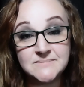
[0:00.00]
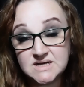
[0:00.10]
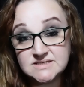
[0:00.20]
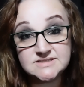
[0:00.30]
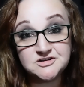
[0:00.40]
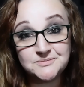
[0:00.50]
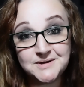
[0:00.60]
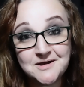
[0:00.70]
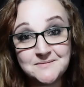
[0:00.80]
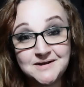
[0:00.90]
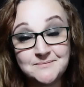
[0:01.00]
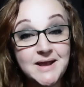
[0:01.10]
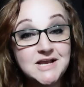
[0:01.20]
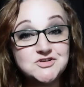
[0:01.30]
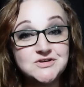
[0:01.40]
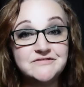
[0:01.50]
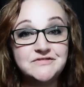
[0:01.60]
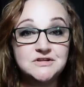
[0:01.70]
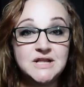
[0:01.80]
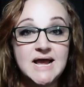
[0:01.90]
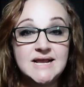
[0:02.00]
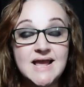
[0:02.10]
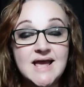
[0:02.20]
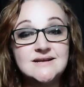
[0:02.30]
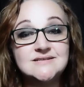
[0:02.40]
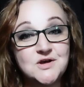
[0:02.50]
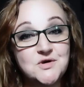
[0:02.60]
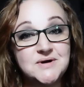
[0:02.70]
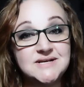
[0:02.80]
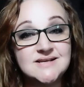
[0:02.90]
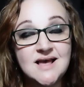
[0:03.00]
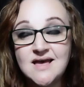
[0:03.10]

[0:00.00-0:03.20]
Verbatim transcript: Consider becoming a patron if you'd like. And as always,